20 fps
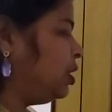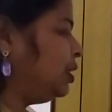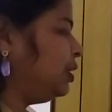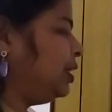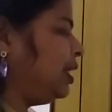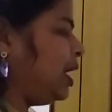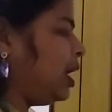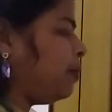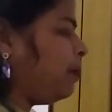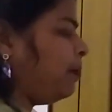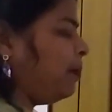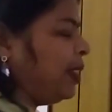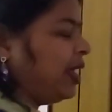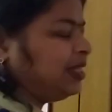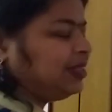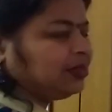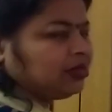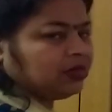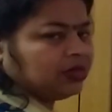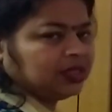They are
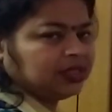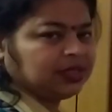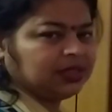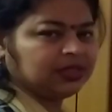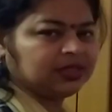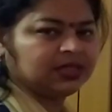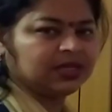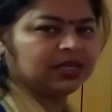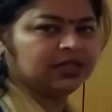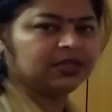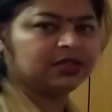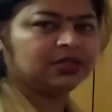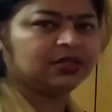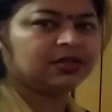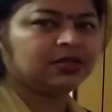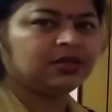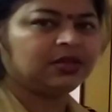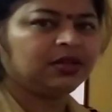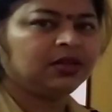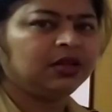pest resistant.
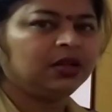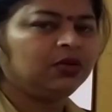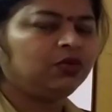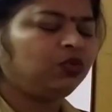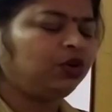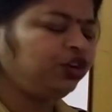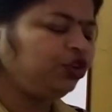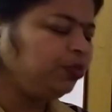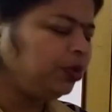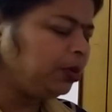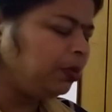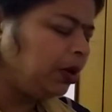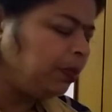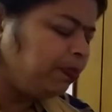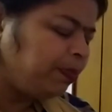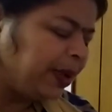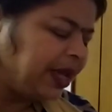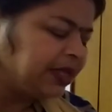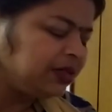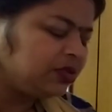What do you mean by
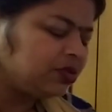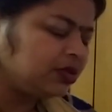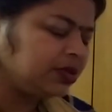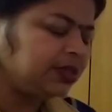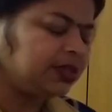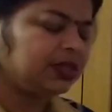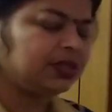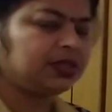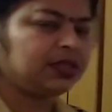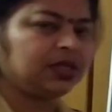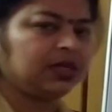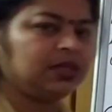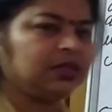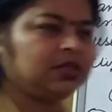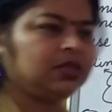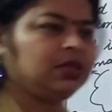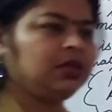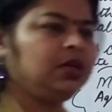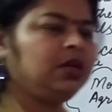pest resistant?